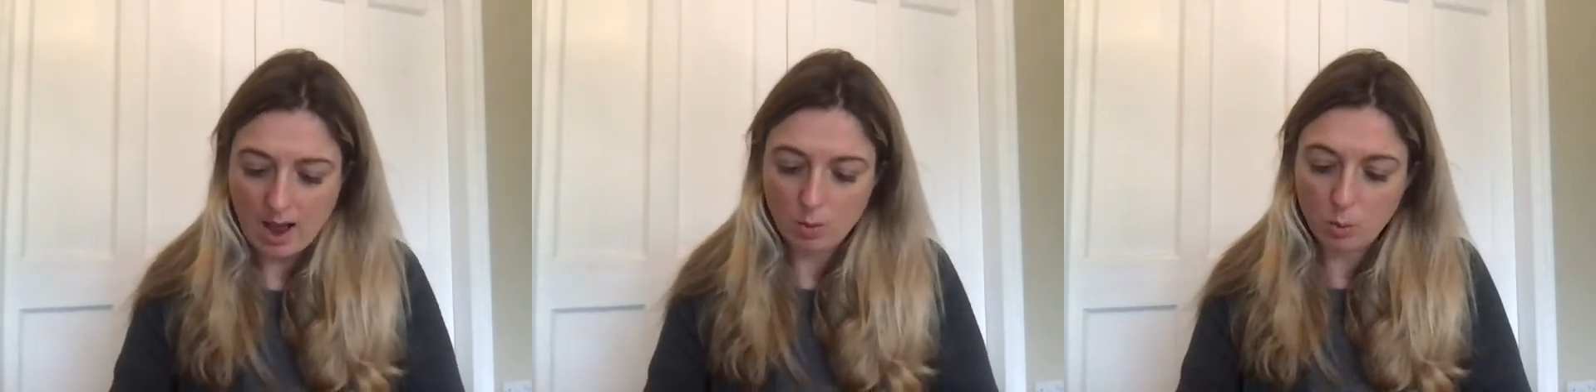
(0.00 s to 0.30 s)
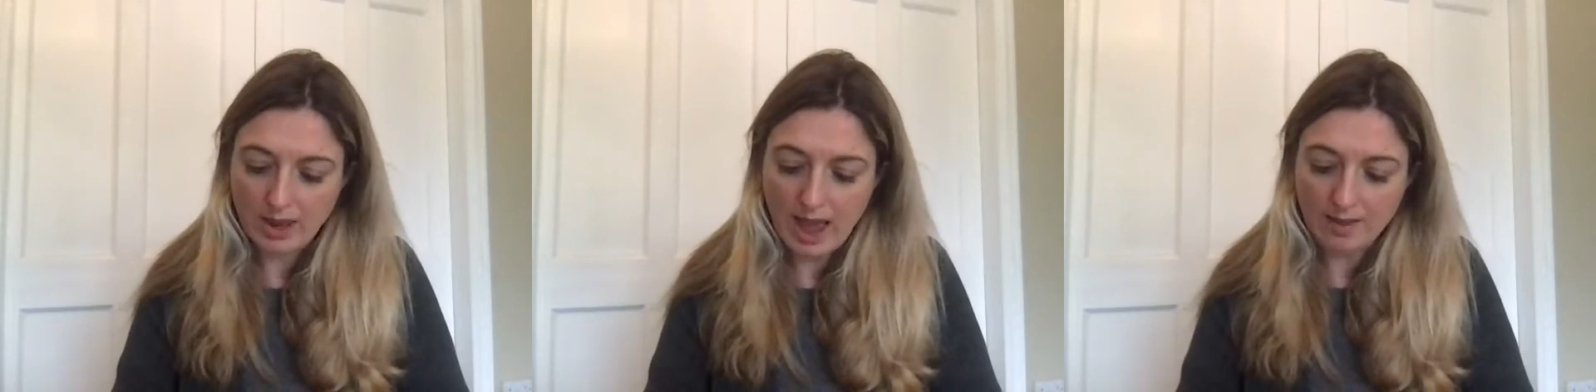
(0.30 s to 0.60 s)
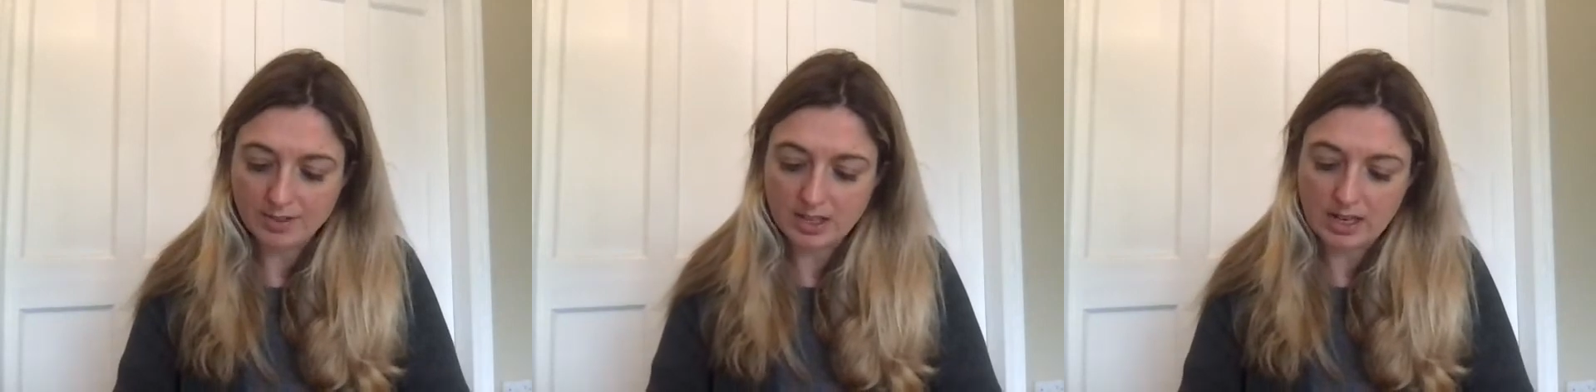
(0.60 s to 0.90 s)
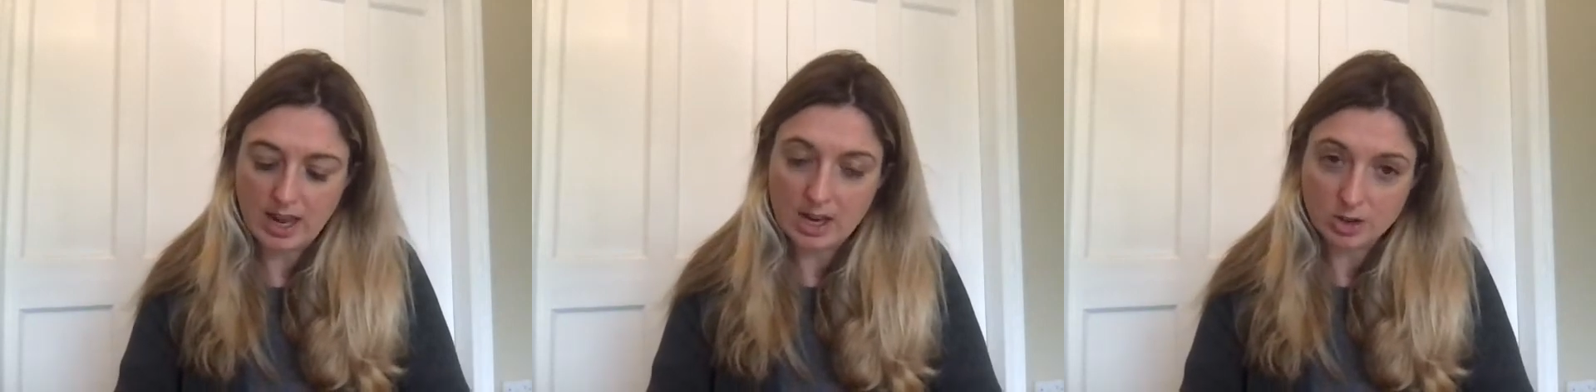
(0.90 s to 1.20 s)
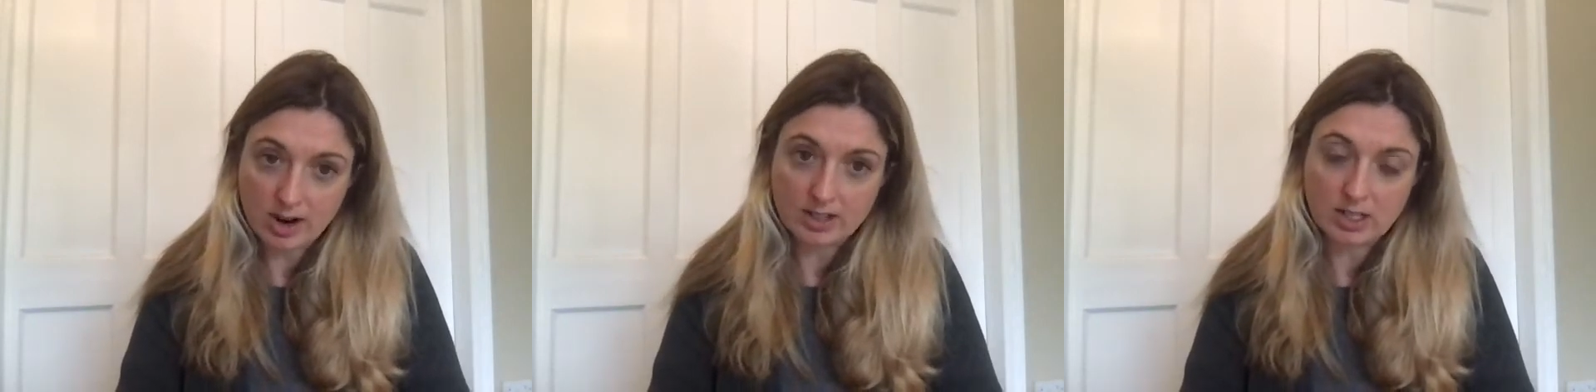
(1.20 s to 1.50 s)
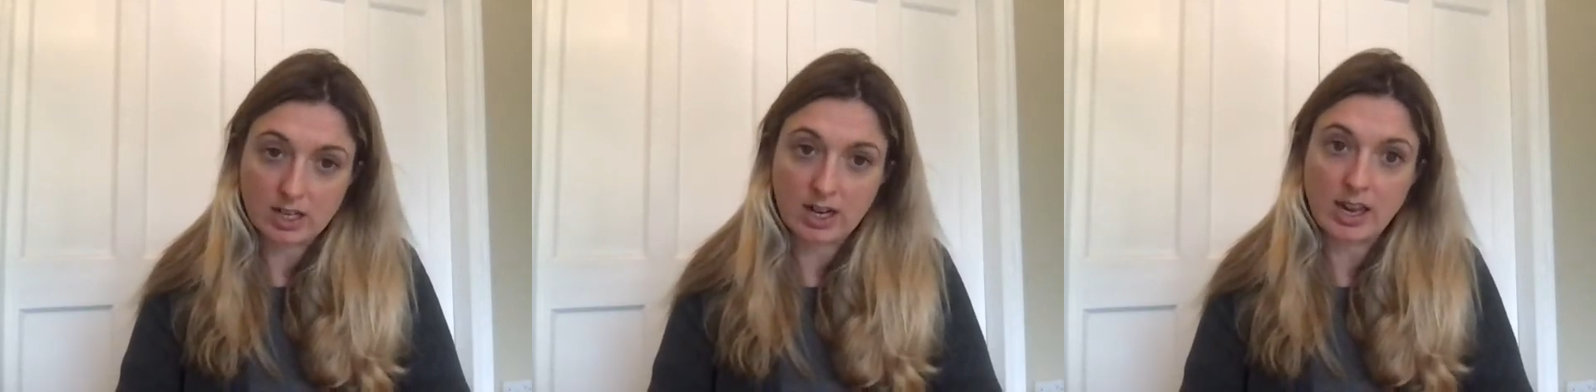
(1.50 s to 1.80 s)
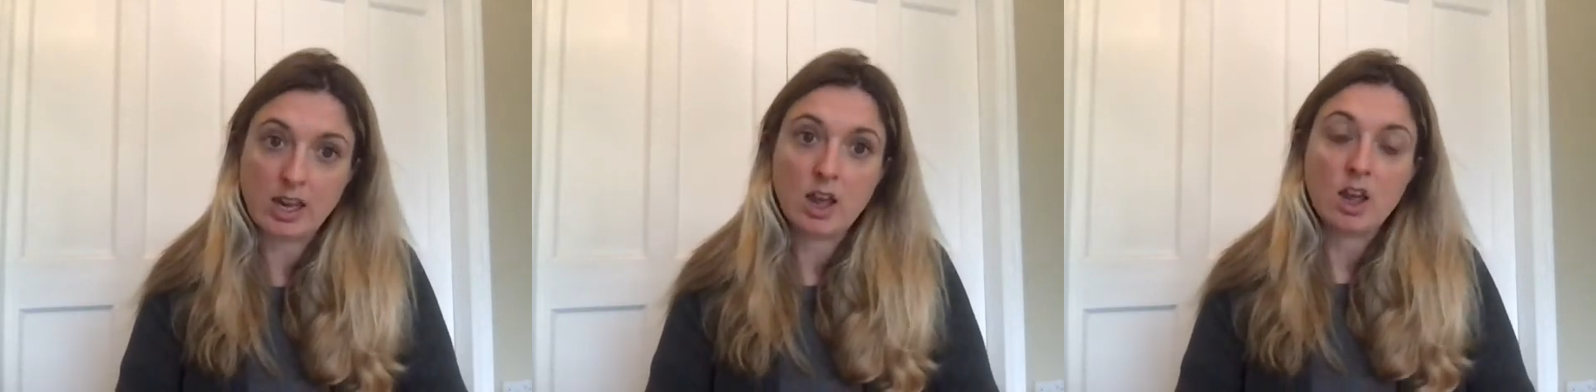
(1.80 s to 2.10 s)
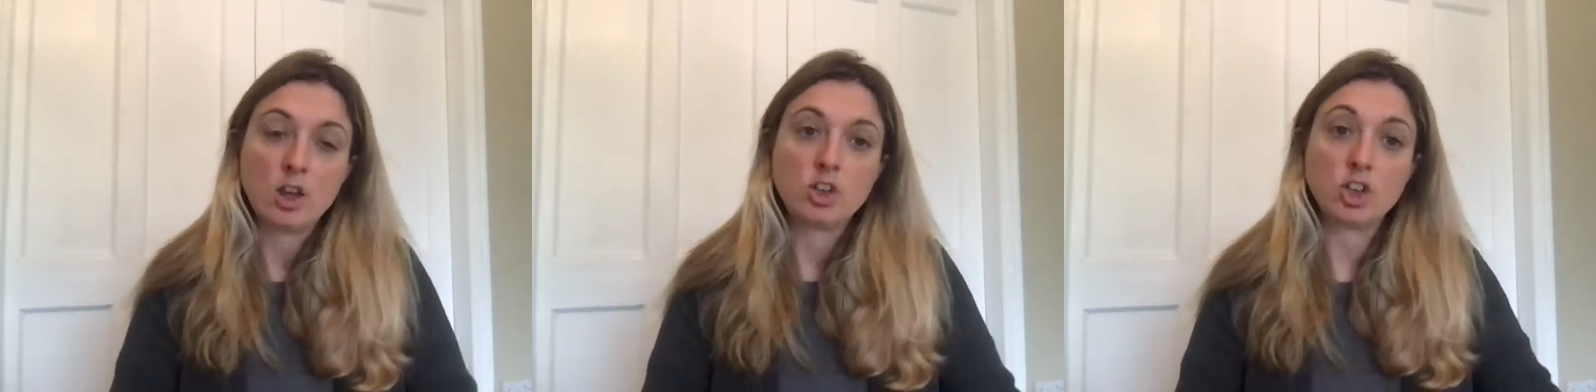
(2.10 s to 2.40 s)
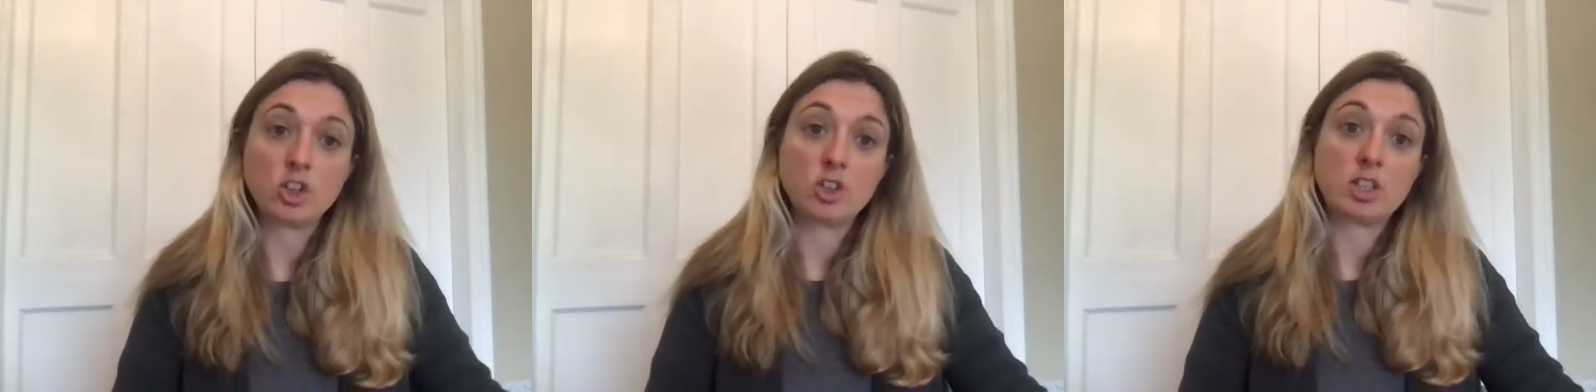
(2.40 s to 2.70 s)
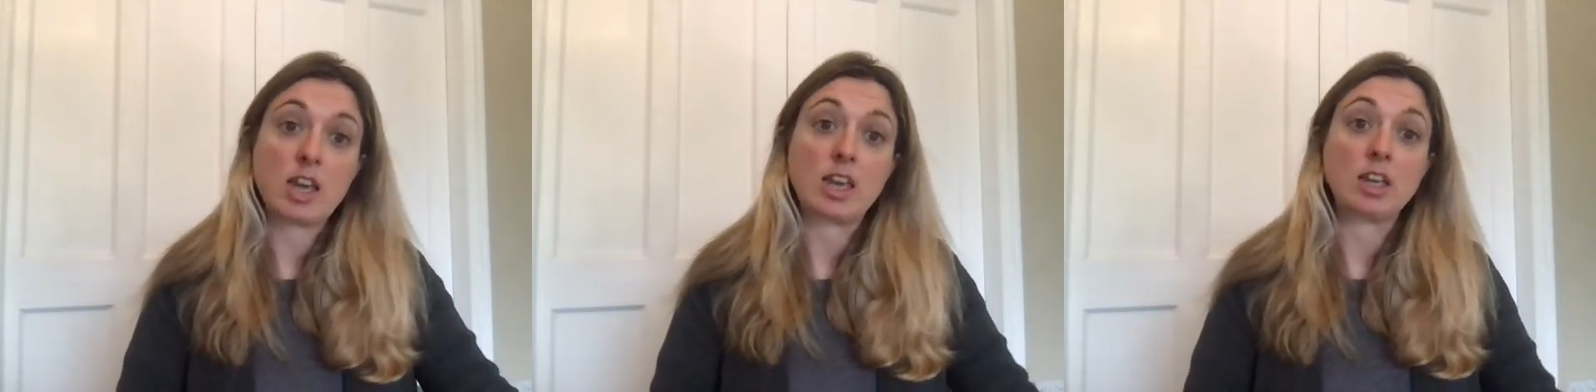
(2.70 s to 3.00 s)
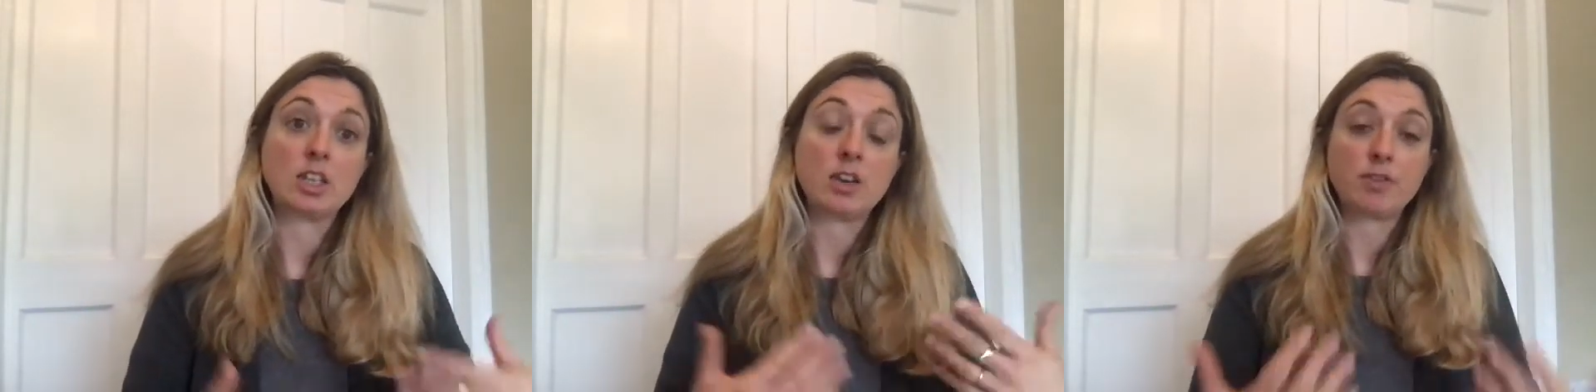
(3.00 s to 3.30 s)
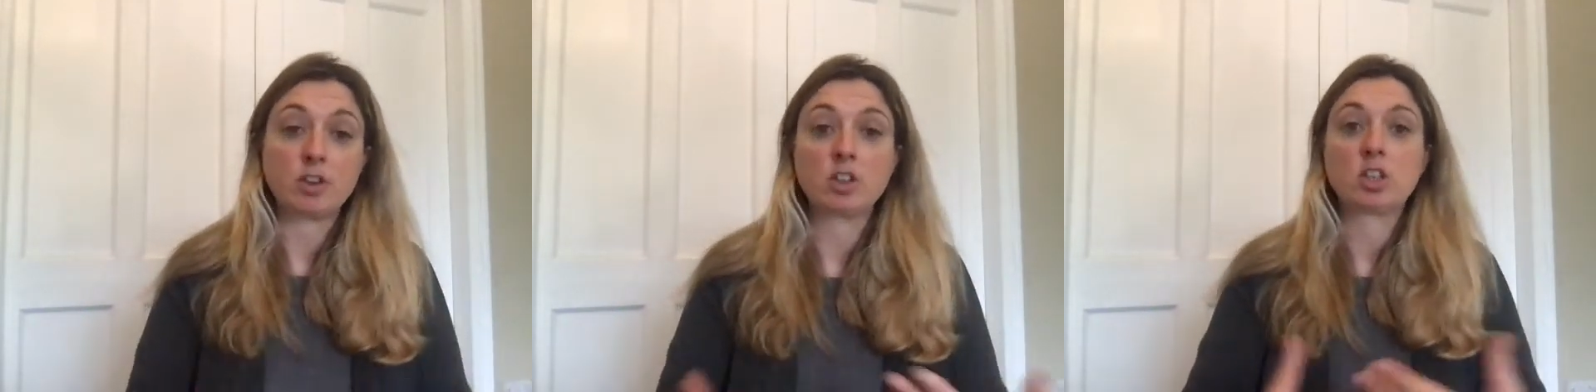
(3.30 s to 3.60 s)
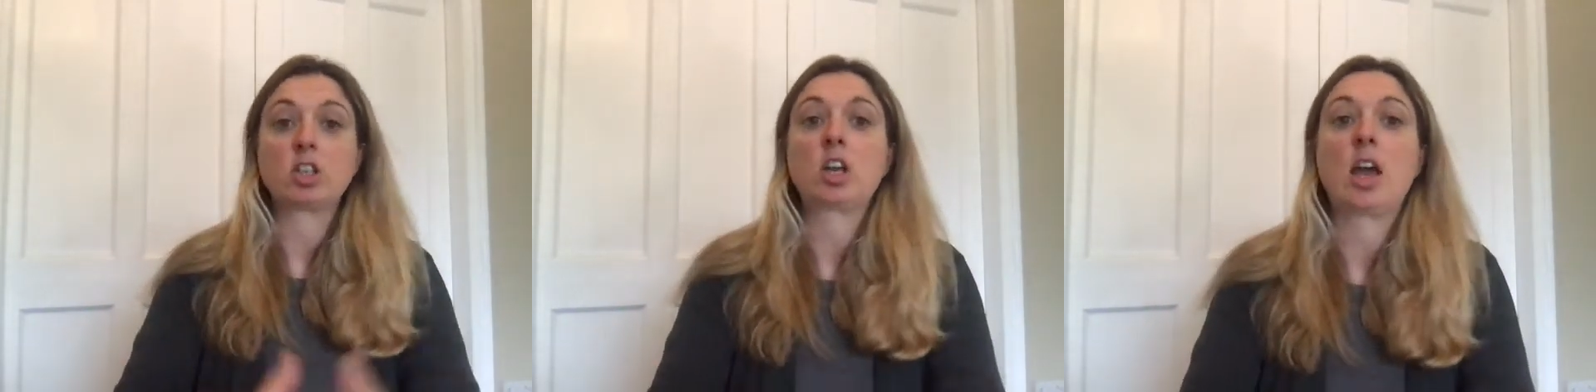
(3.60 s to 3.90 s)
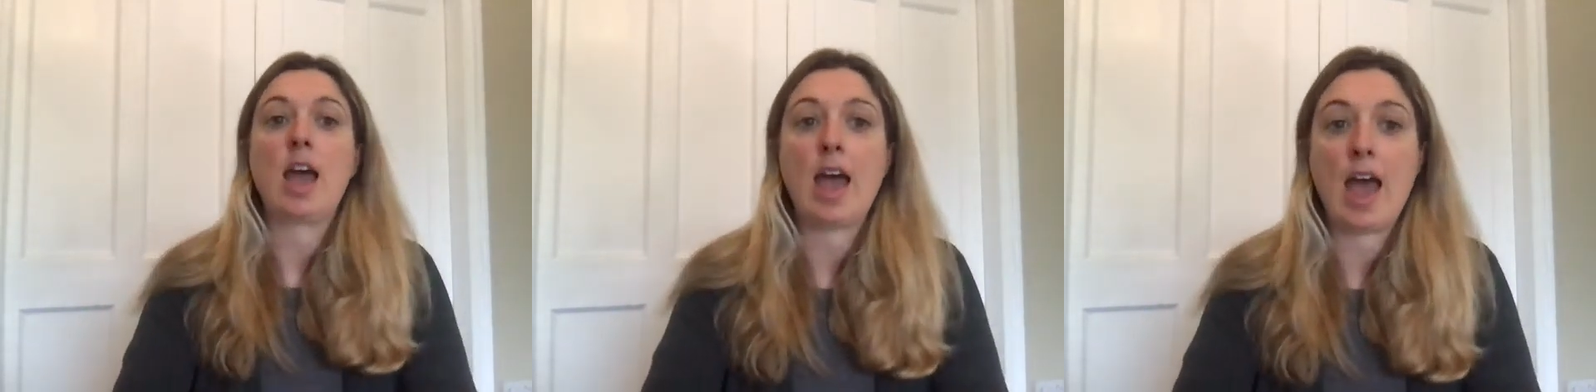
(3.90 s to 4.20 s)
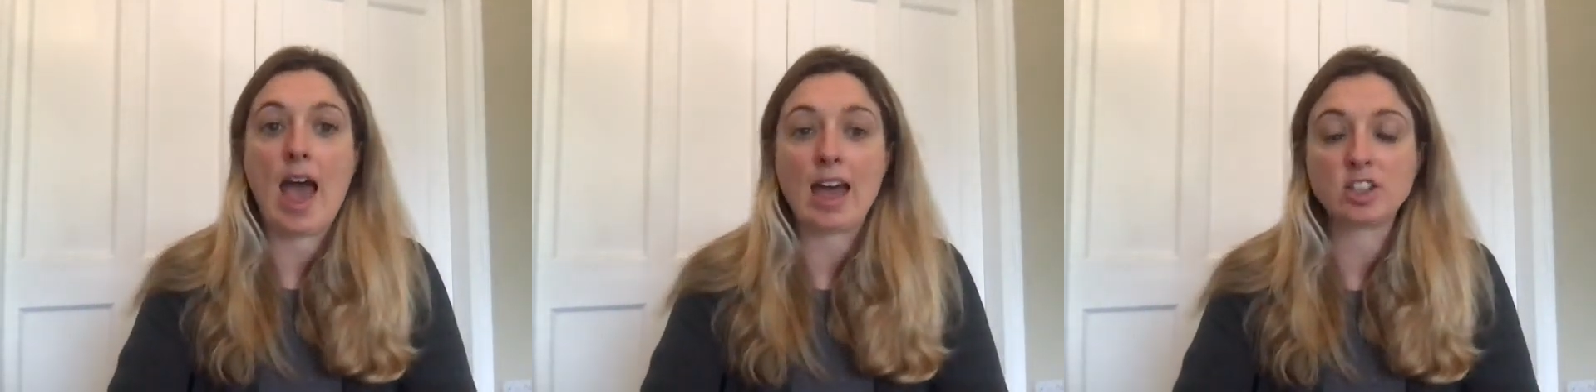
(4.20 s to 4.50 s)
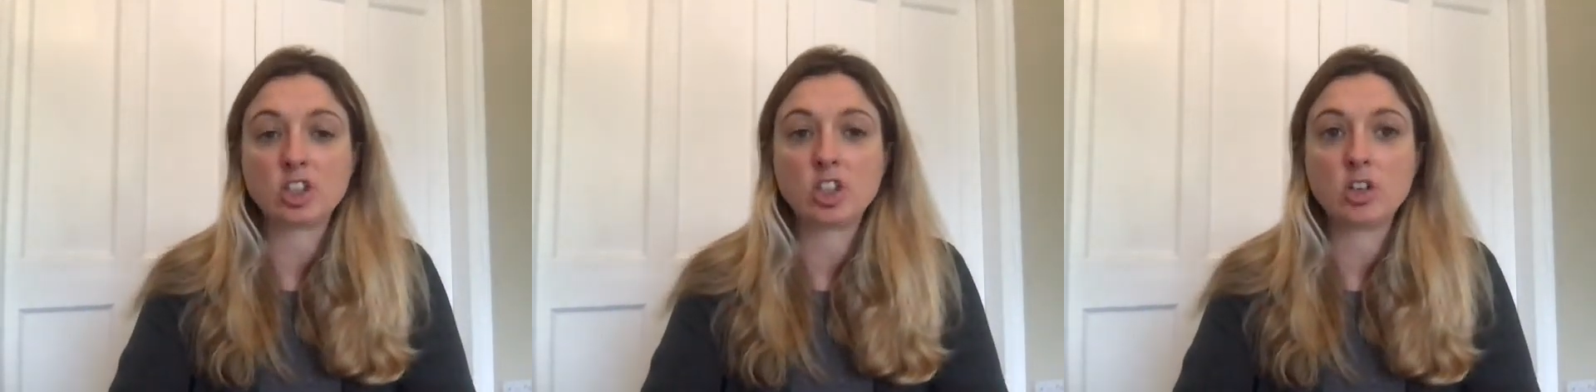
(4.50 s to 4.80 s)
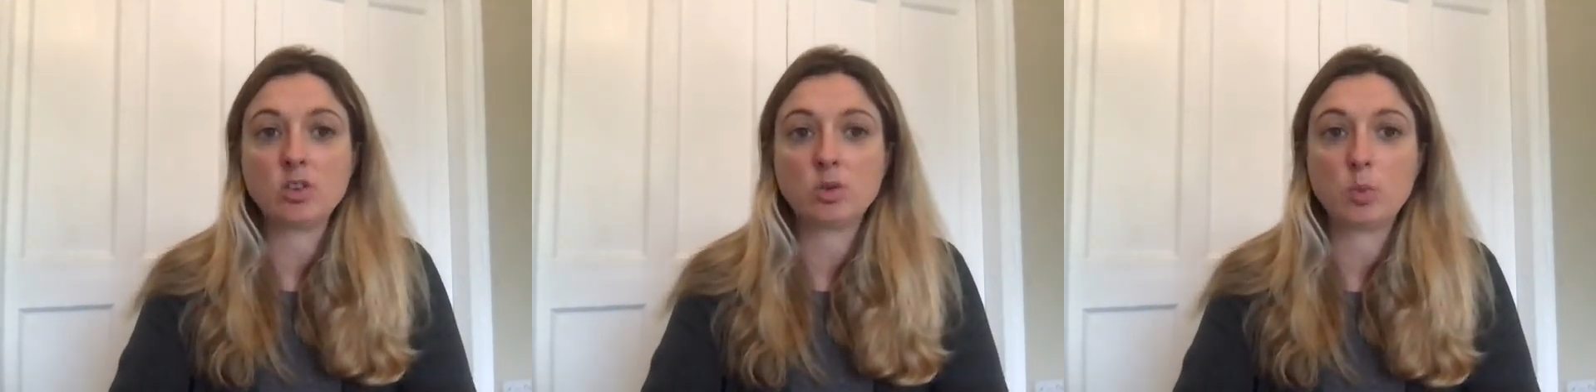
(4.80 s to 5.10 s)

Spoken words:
We have seen, interestingly, judges taking different attitudes